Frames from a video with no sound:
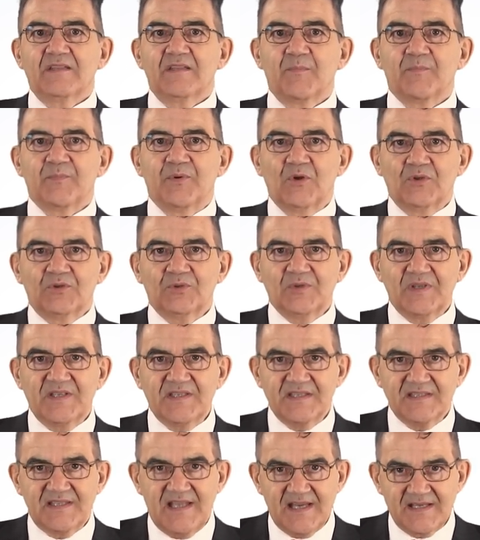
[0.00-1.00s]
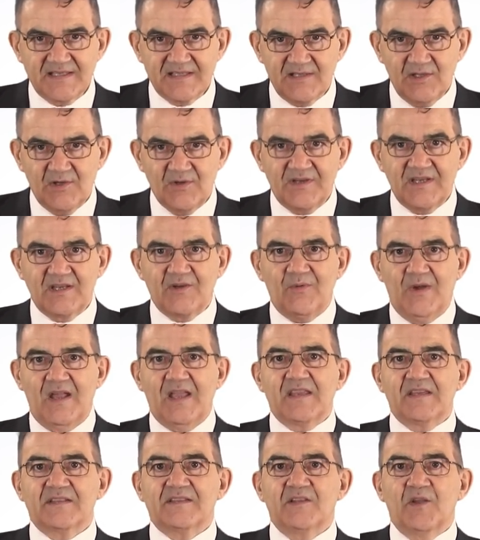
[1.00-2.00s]
The Portuguese tax law
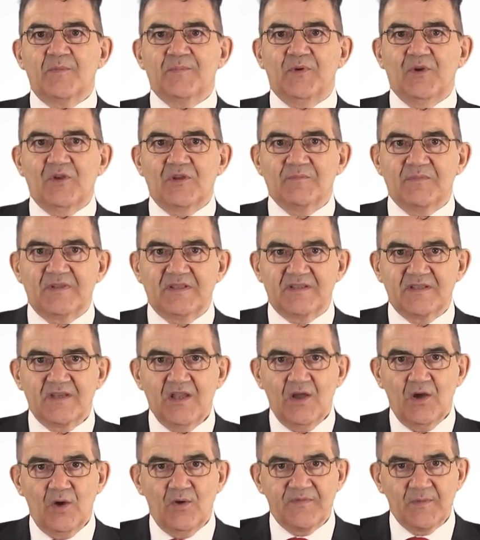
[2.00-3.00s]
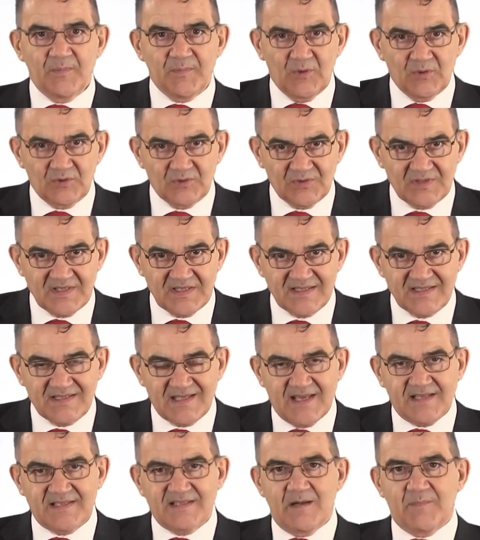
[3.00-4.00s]
requires the appointment of a Portuguese
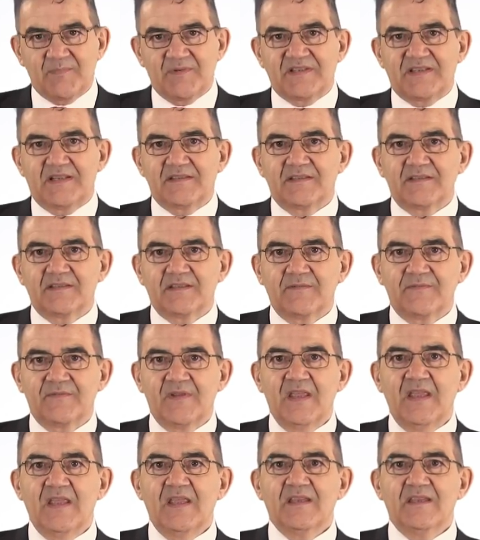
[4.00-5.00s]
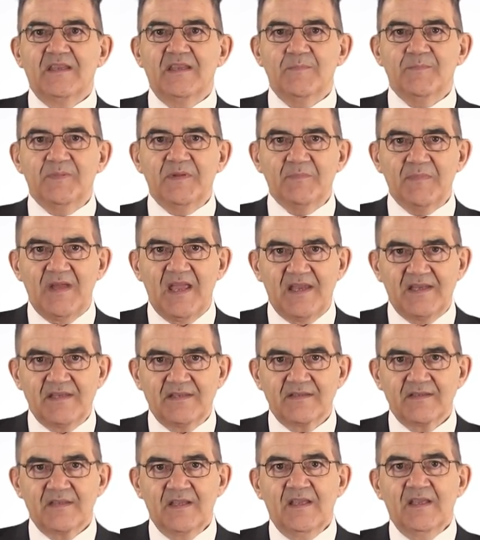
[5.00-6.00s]
tax representative. Keep in
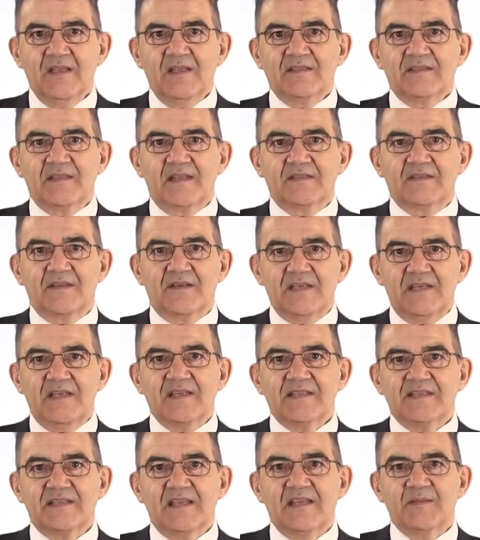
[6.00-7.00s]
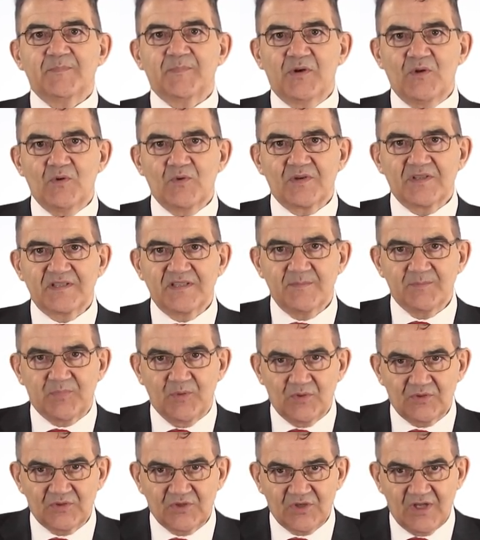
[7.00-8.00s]
mind that real estate brokers in
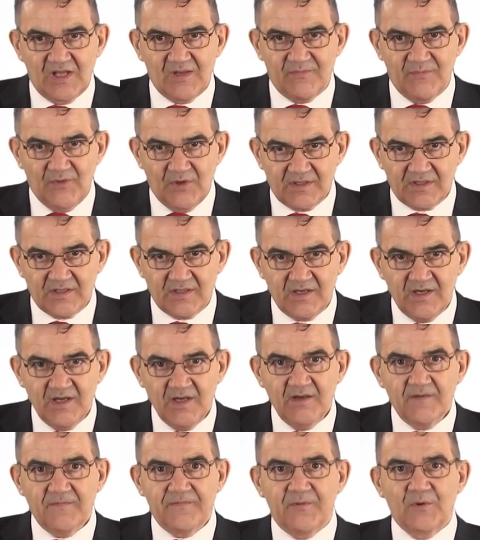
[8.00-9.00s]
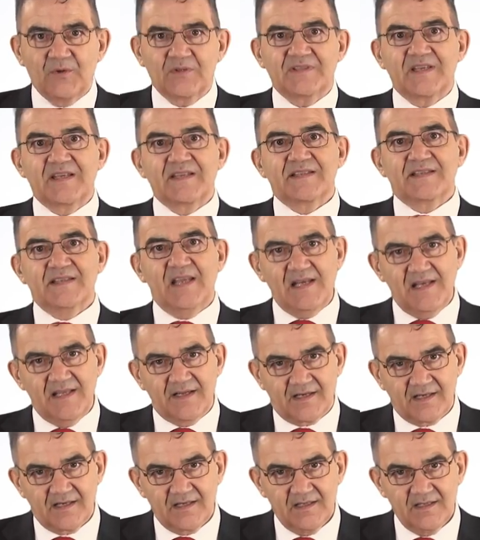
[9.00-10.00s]
Portugal work for the
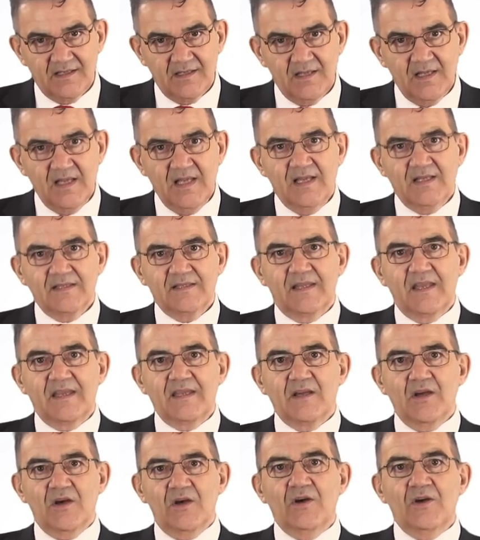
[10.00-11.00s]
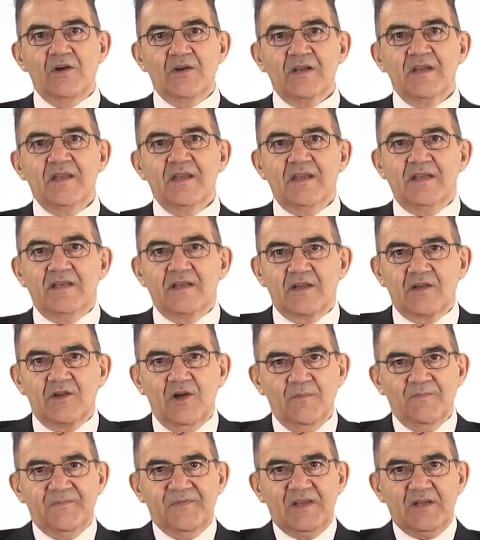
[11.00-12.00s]
seller. They are in a
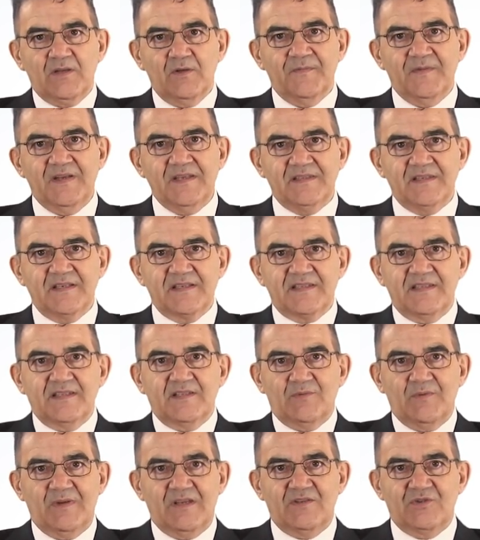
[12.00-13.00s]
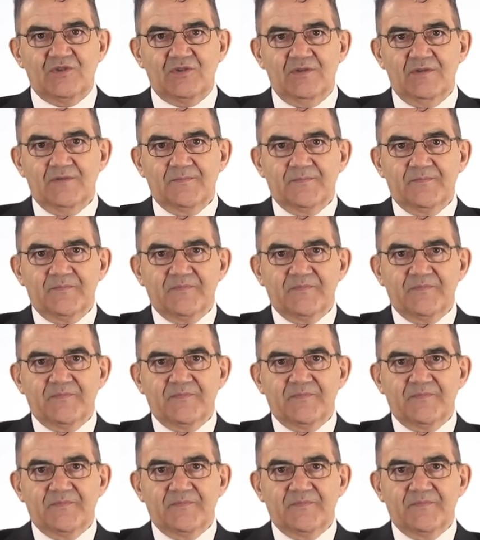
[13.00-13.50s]
conflict of interest situation.